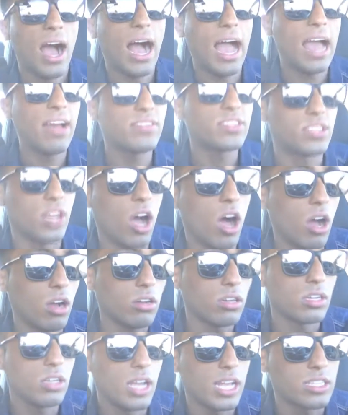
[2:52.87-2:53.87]
I have a song,
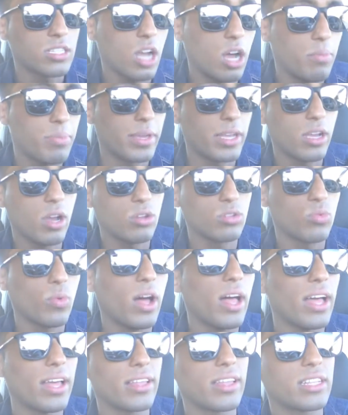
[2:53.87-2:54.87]
it's called Being Ghost,
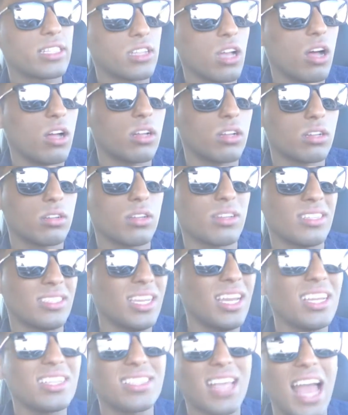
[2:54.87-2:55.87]
well, it's called
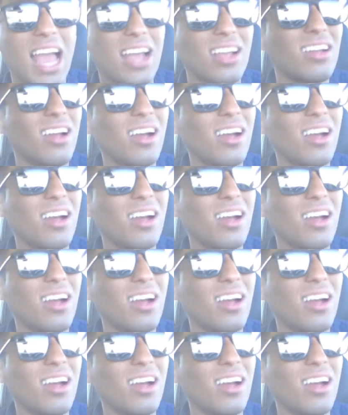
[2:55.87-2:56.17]
Just Got